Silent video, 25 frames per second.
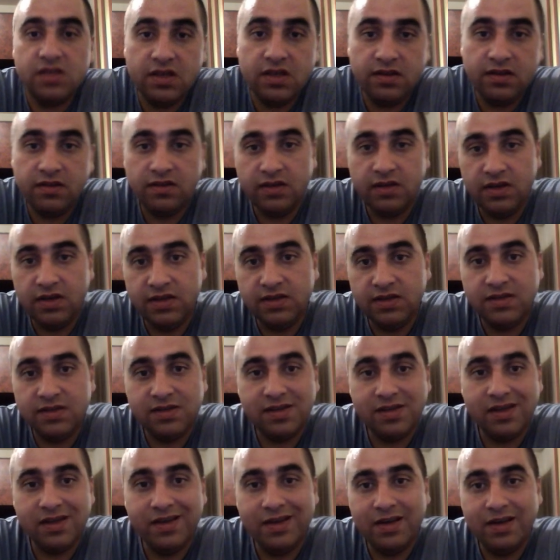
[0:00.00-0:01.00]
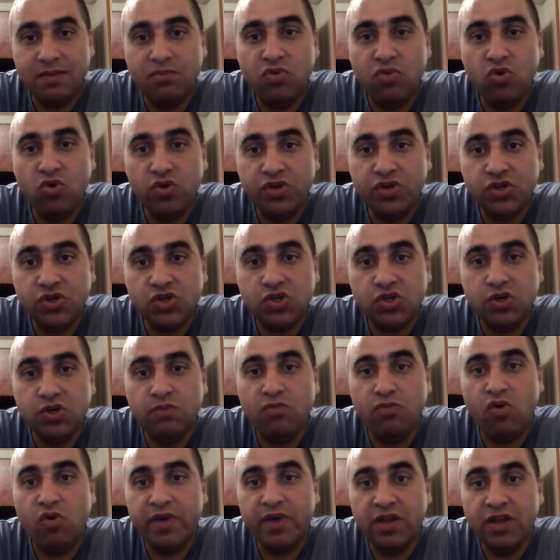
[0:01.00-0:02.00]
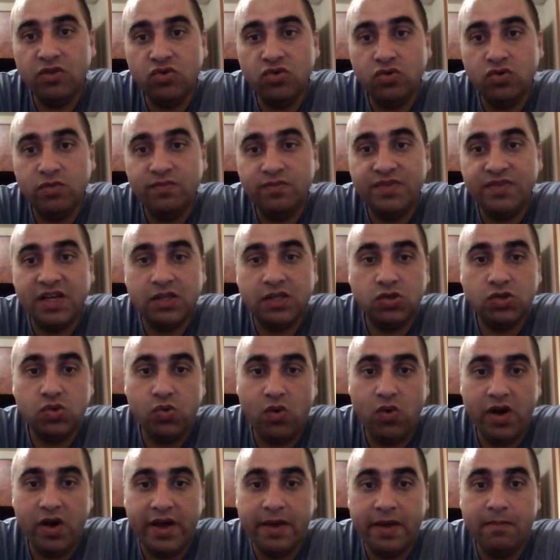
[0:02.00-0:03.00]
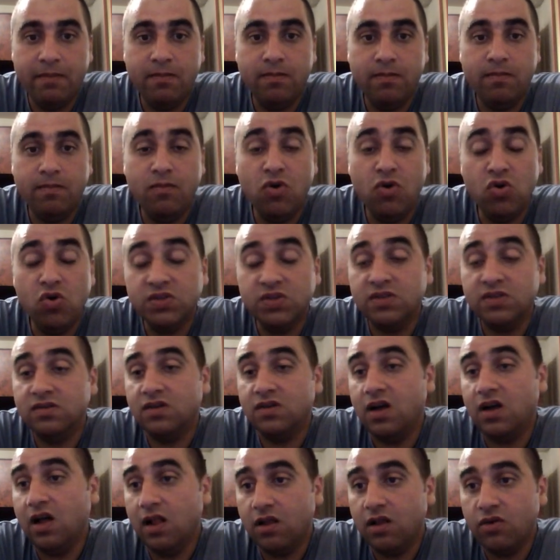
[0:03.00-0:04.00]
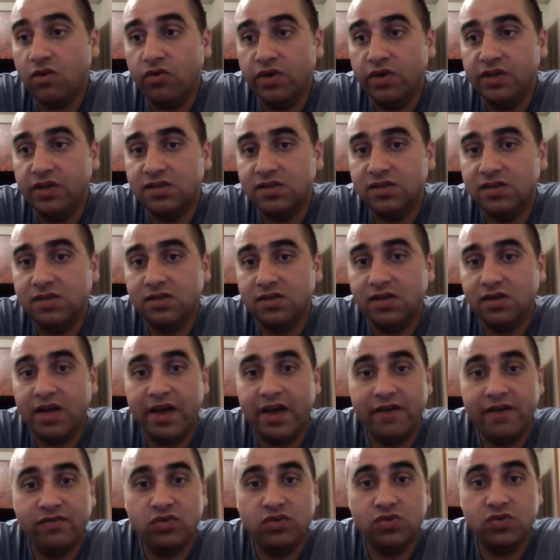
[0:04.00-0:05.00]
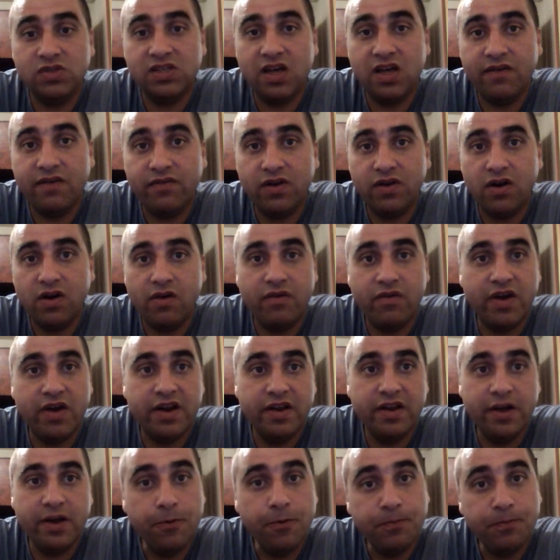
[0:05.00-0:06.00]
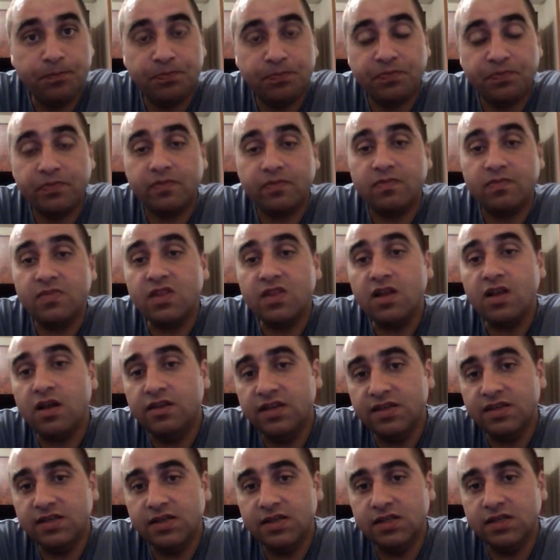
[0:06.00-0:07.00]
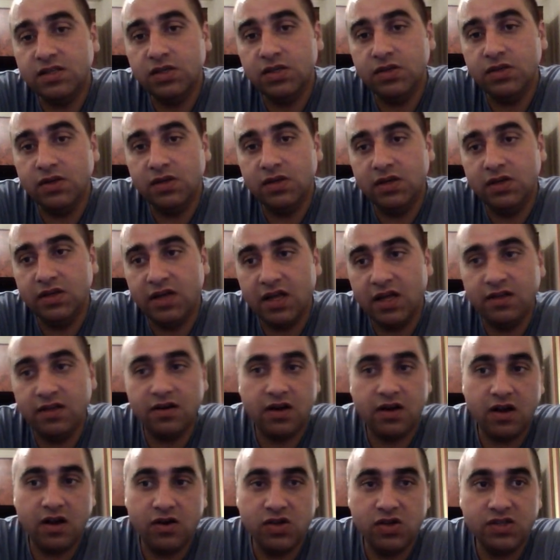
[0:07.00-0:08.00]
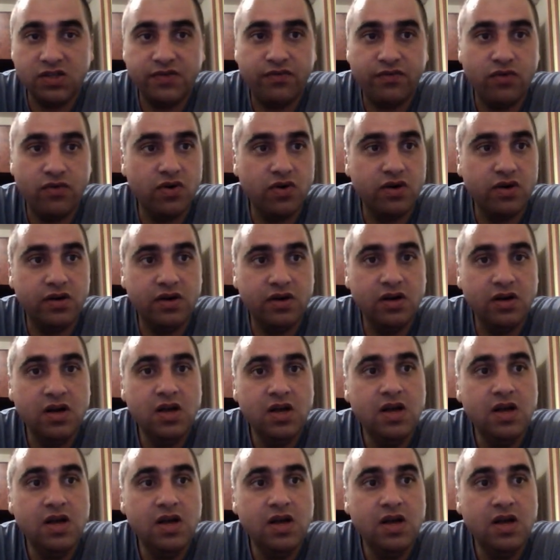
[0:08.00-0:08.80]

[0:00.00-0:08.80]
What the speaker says: it is in a bullish momentum. That's why most altcoins have to suffer right now. This is another cause for